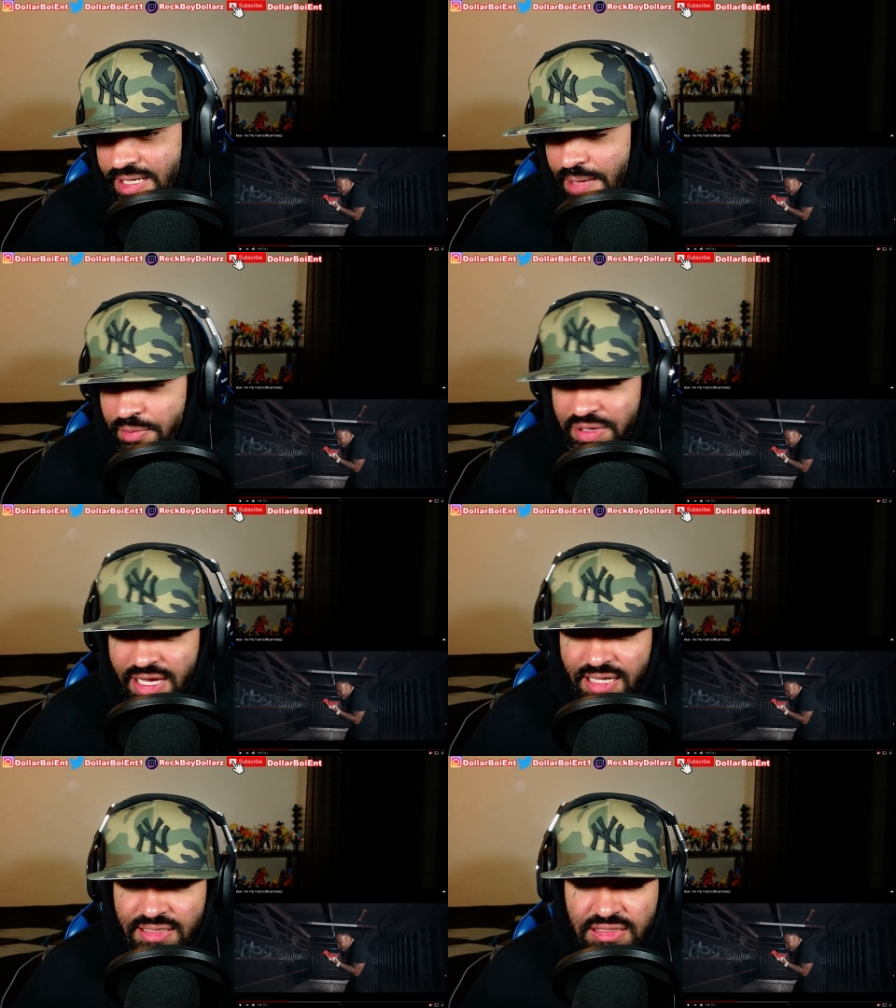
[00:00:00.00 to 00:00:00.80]
I'm gonna be
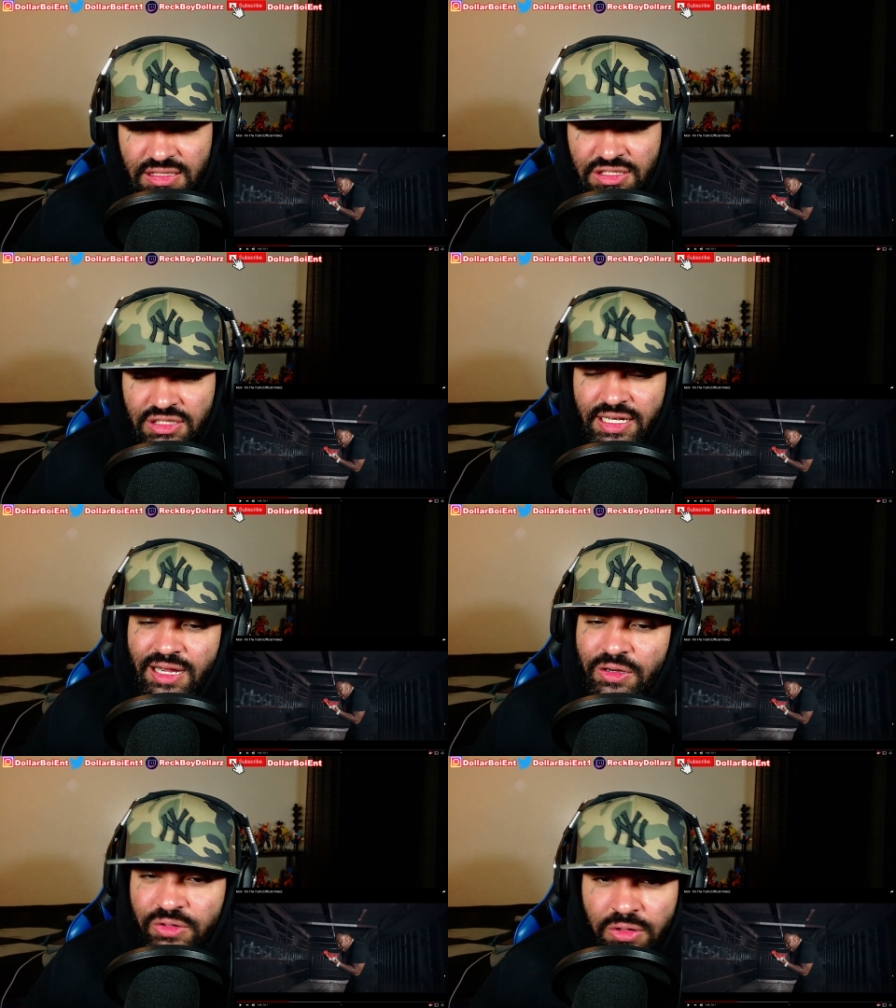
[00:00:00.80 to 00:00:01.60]
honest, the shit that I
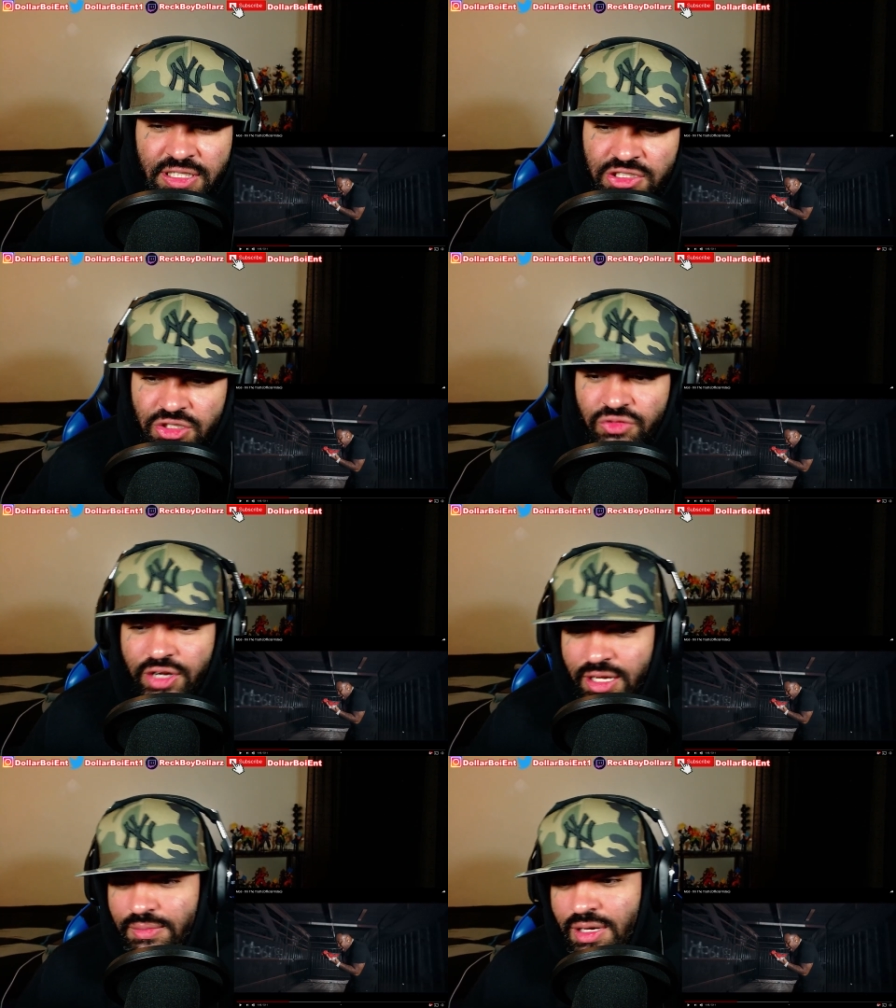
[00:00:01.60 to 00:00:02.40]
heard on
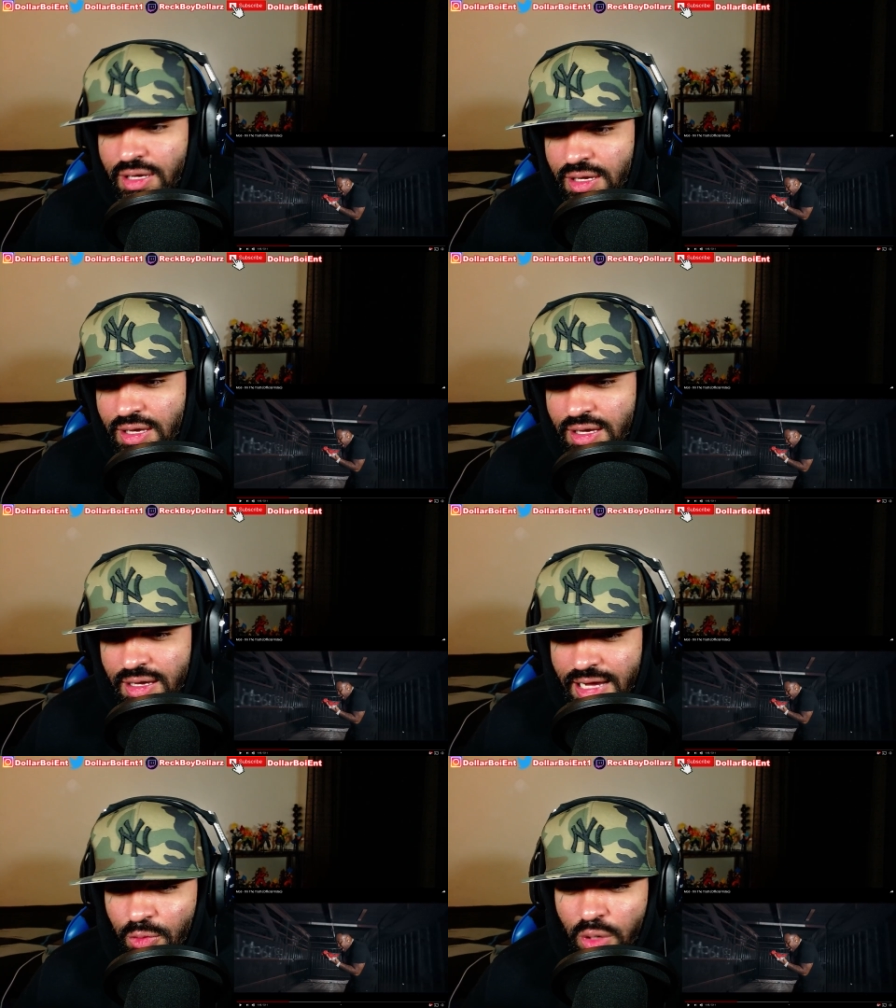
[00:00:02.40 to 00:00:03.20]
Instagram,
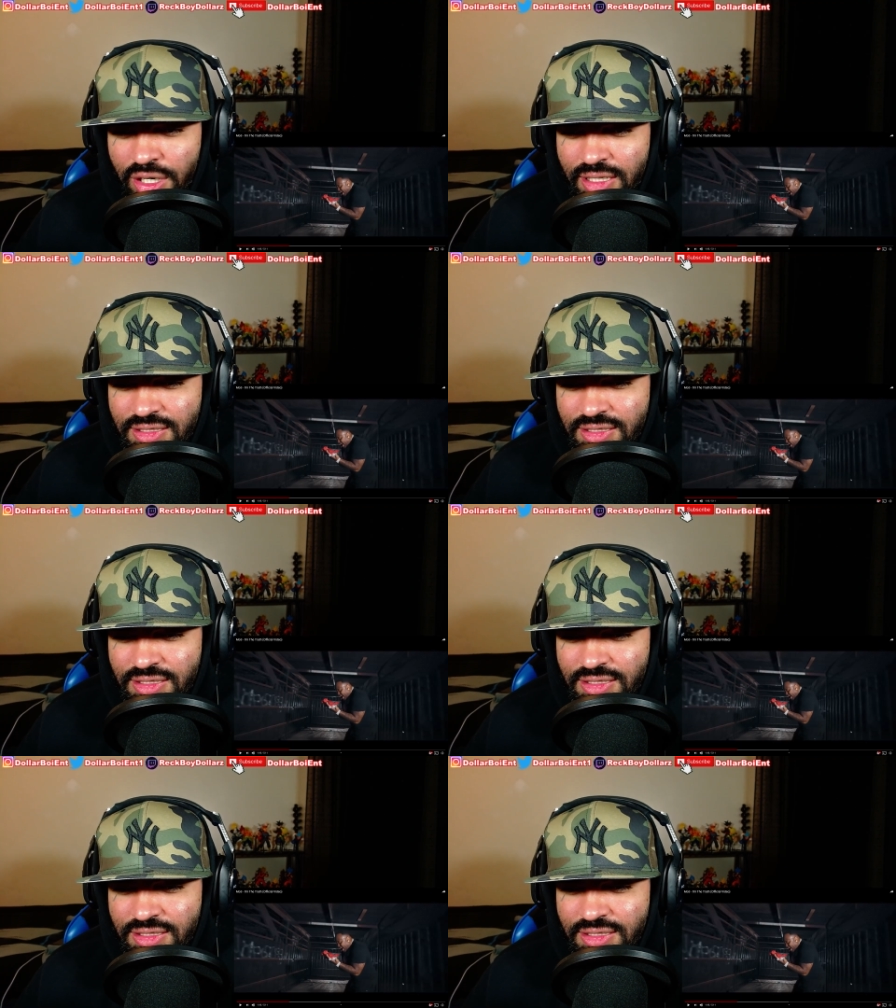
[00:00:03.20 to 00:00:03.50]
I wanted